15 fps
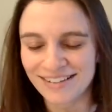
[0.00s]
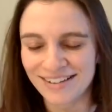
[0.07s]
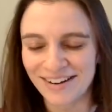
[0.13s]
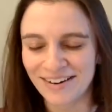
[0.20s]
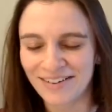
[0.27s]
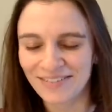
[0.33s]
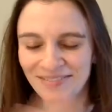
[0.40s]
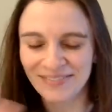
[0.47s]

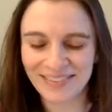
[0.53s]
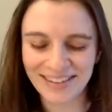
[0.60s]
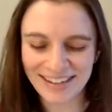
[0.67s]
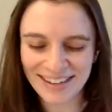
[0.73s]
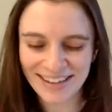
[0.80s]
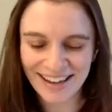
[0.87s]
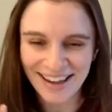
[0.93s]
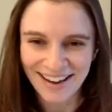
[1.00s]
So,
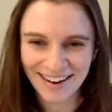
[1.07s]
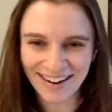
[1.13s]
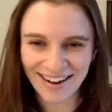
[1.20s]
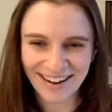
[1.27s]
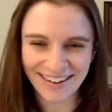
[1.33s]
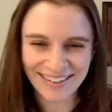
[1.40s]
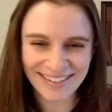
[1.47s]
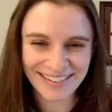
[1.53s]
all
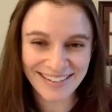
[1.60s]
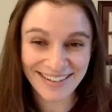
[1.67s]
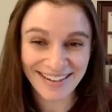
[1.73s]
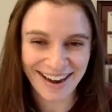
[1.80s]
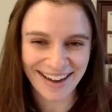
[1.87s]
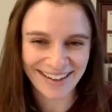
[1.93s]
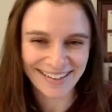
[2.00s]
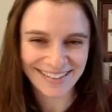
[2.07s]
right, I'll see you
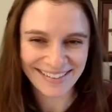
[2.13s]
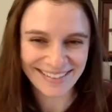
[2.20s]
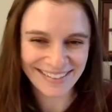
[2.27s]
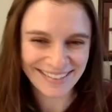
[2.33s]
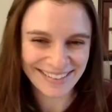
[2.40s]
guys.